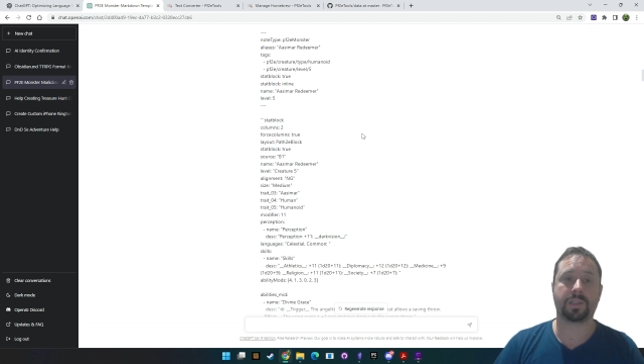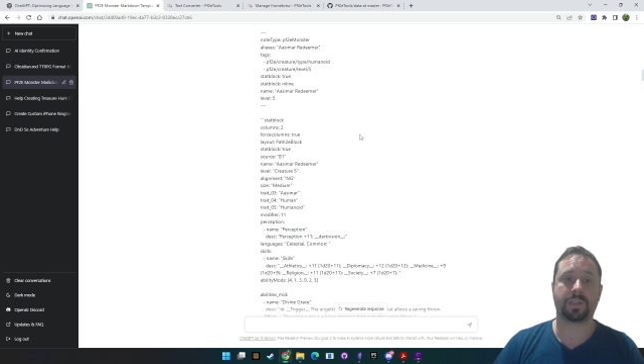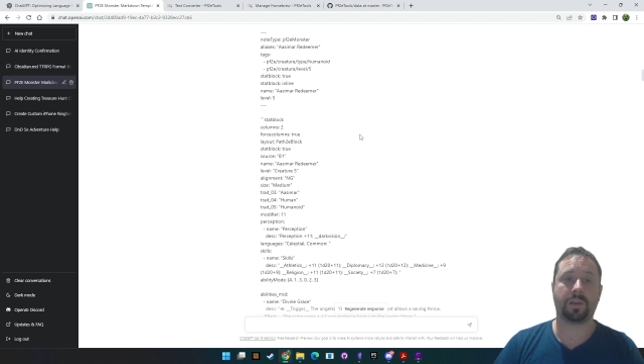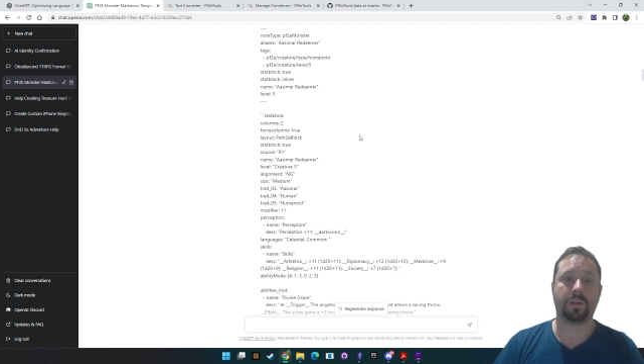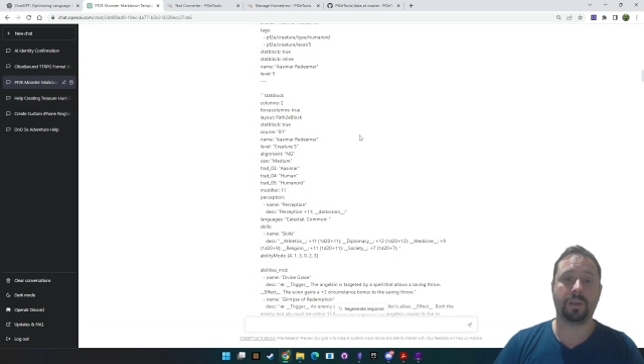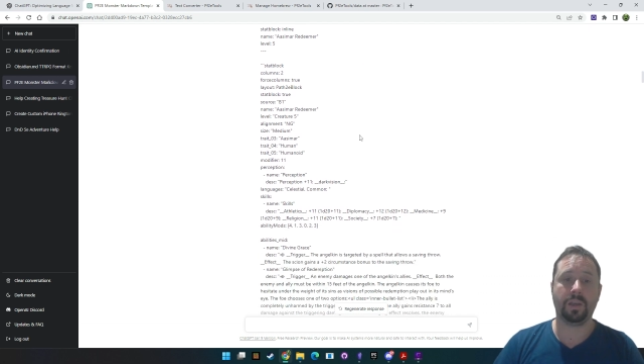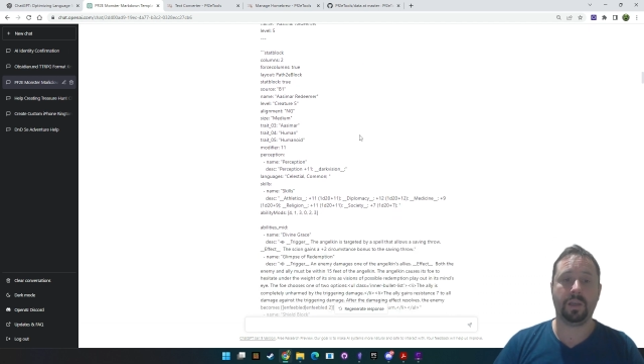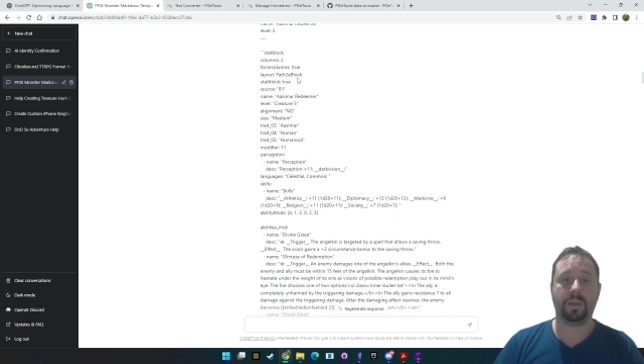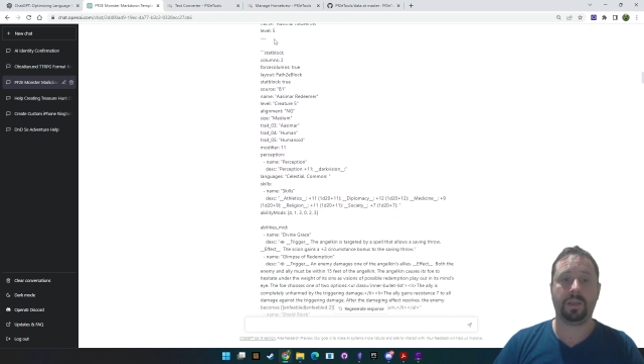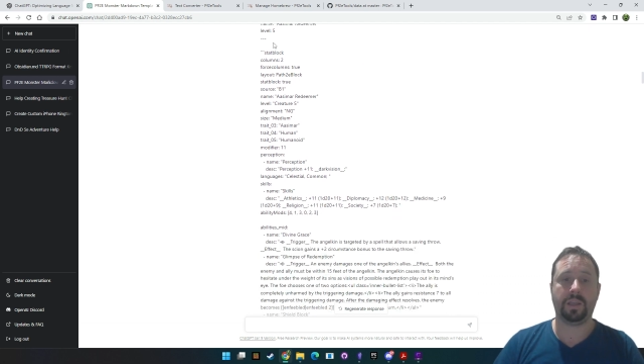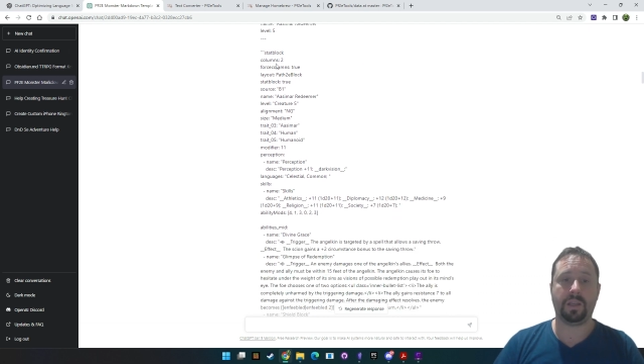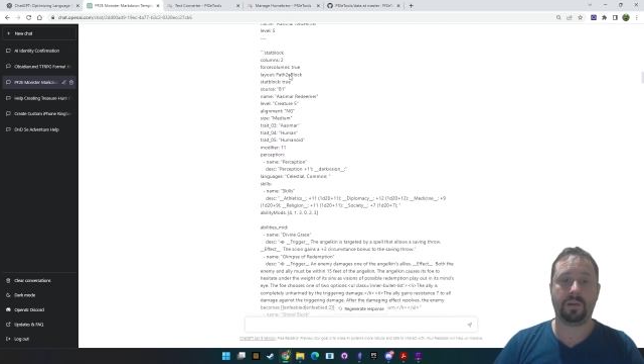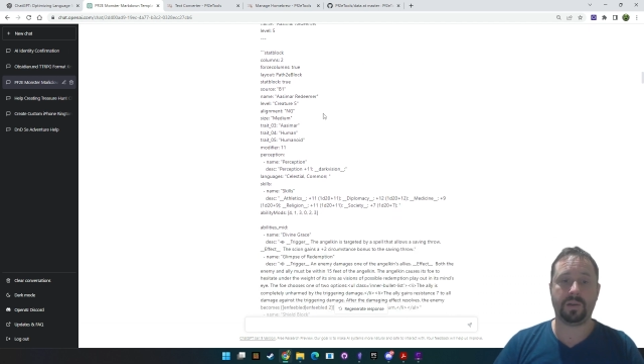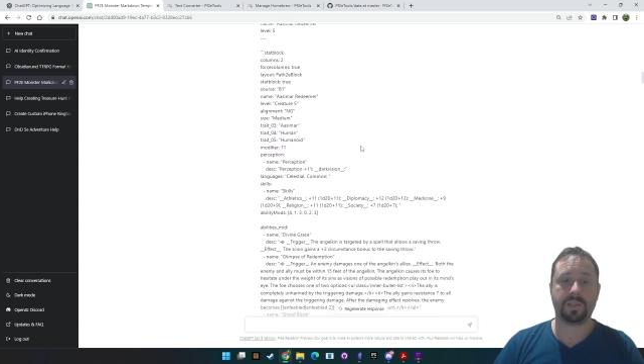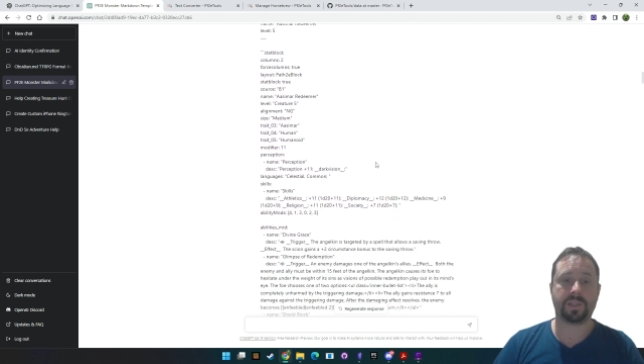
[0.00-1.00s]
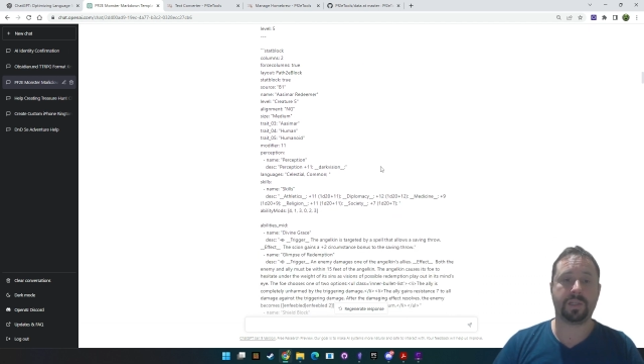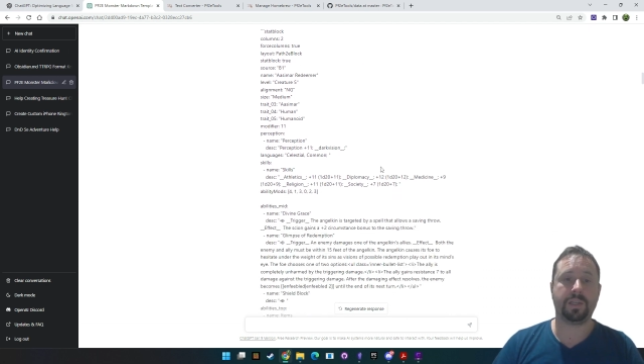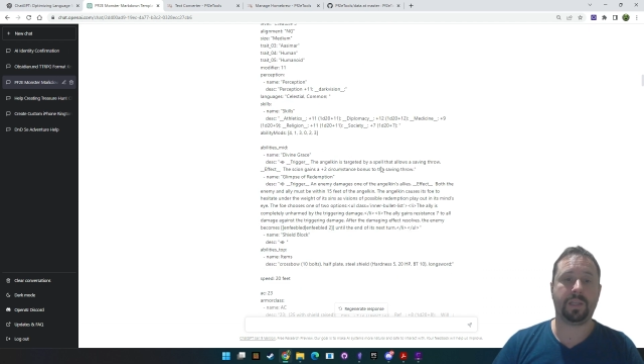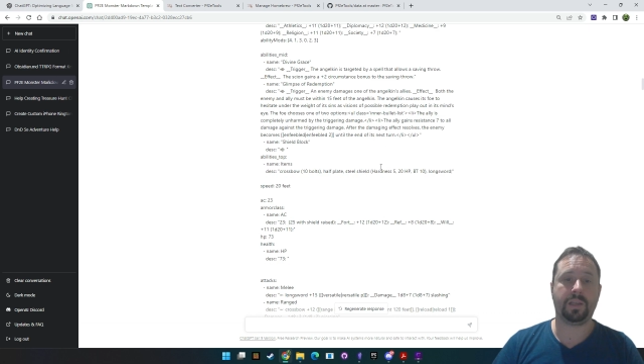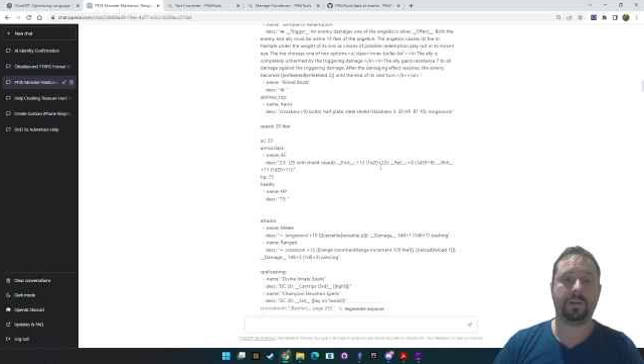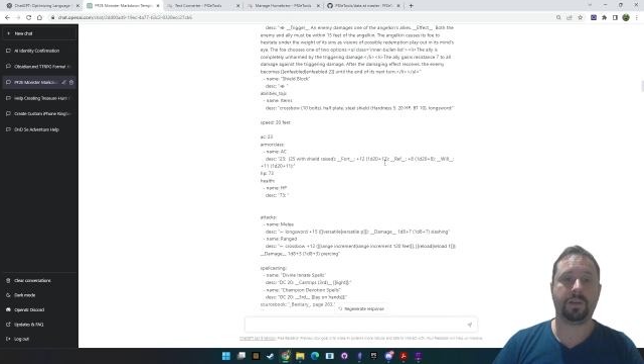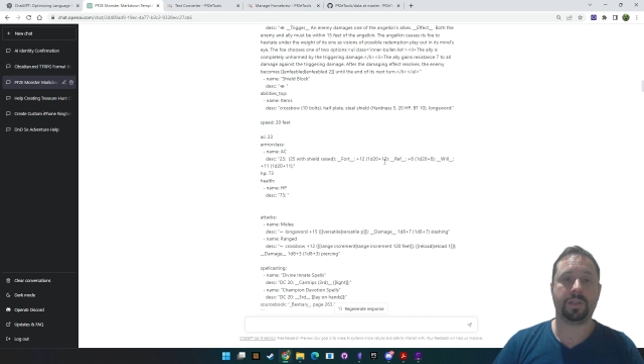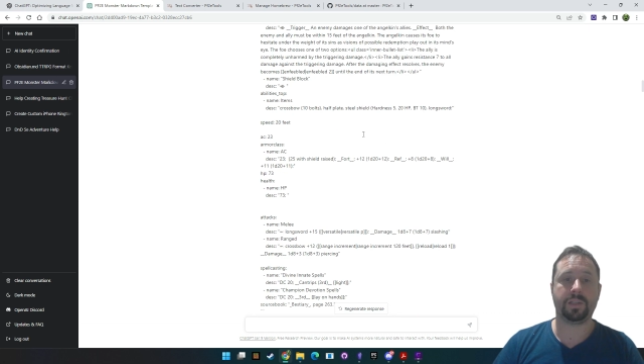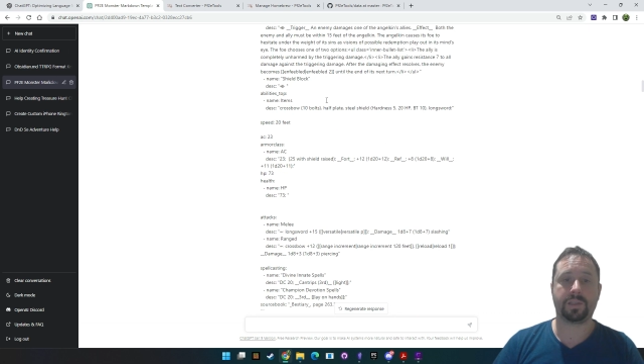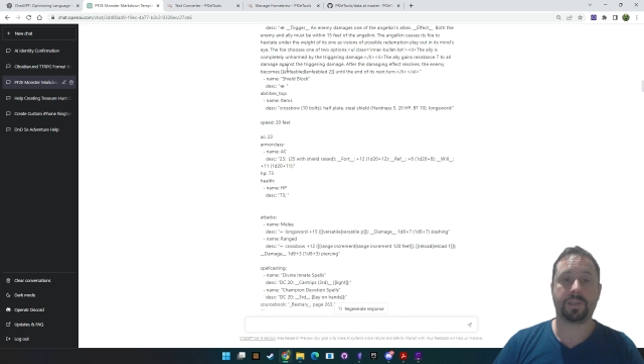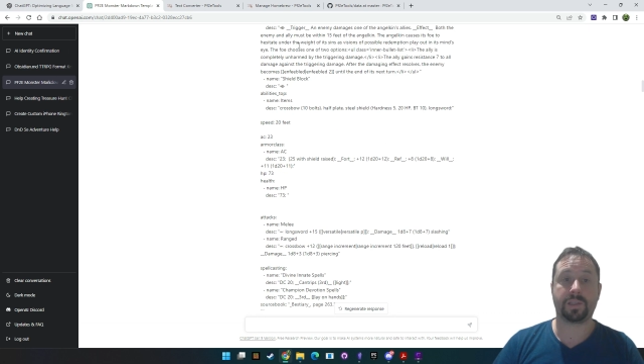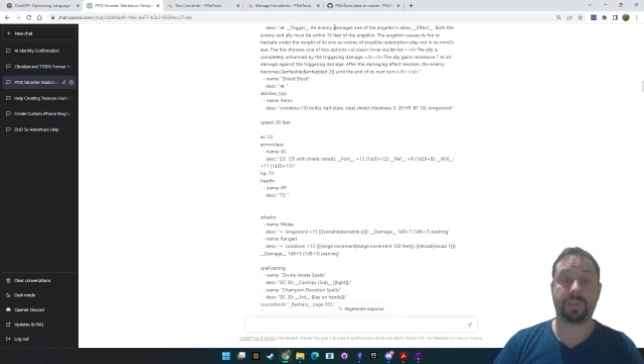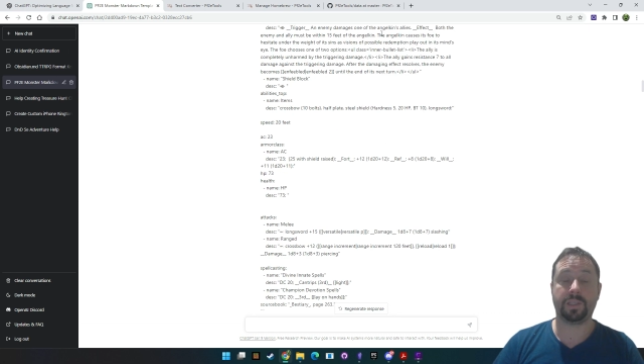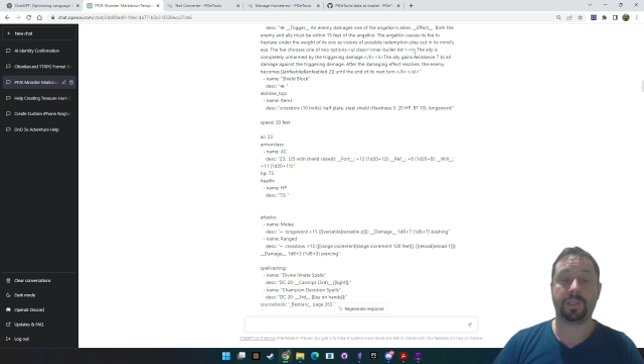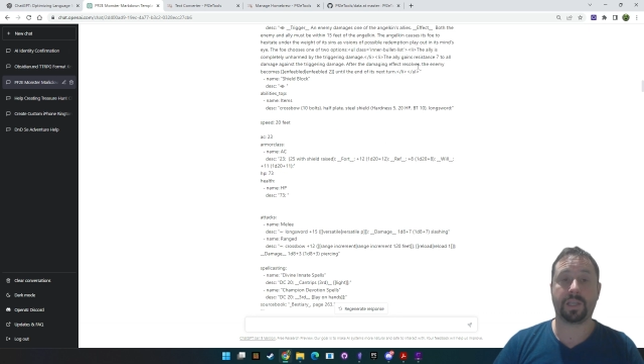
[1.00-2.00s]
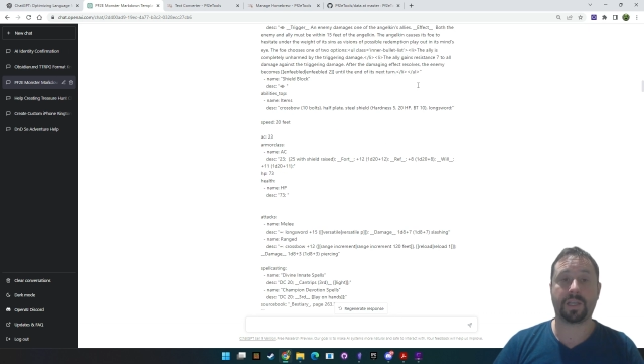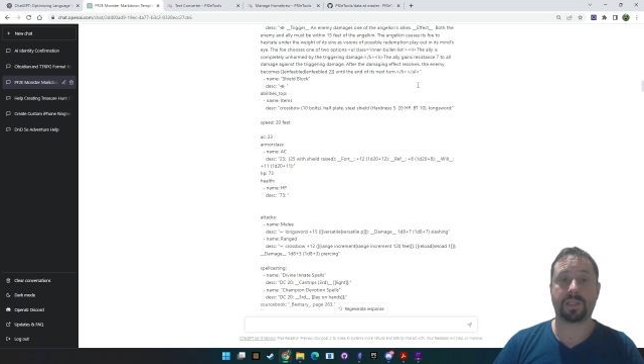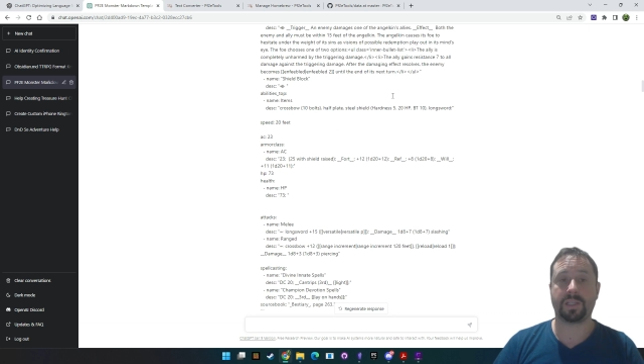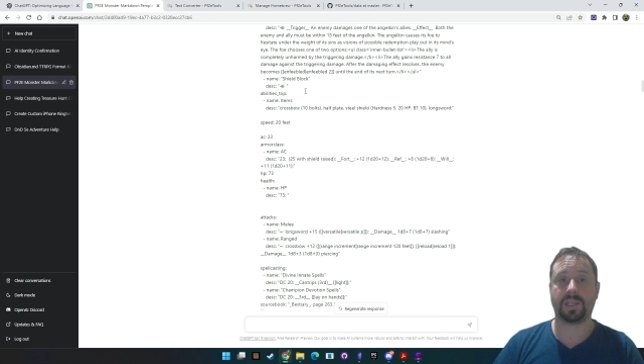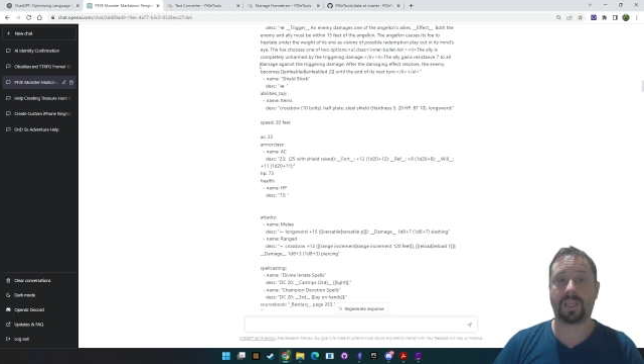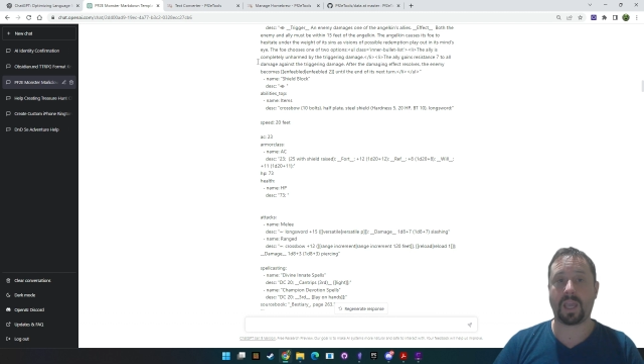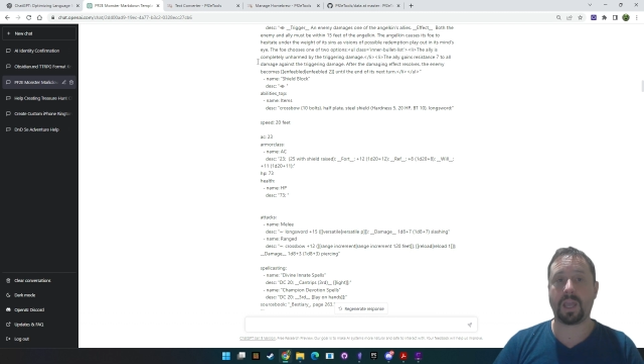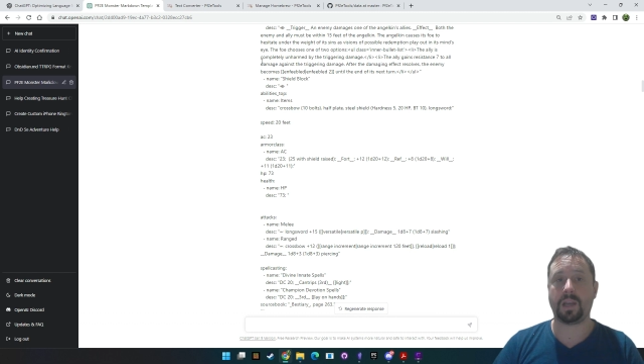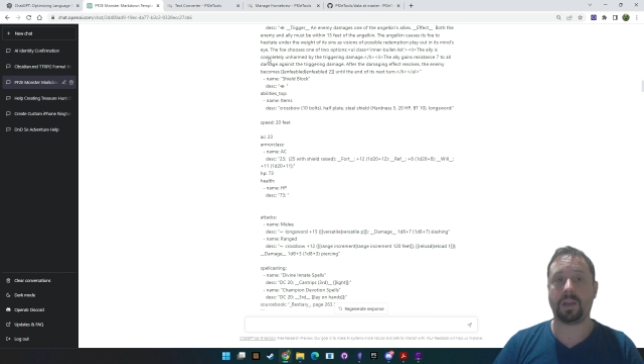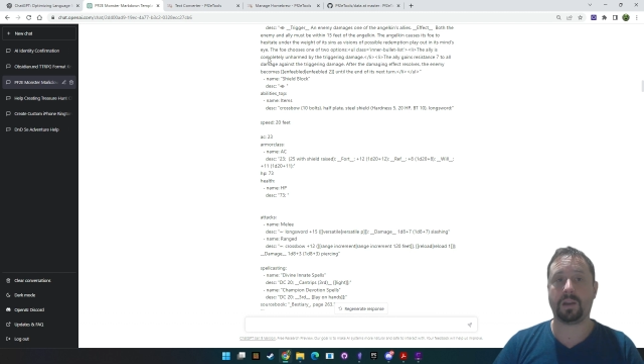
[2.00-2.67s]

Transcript: So here it is the syntax again.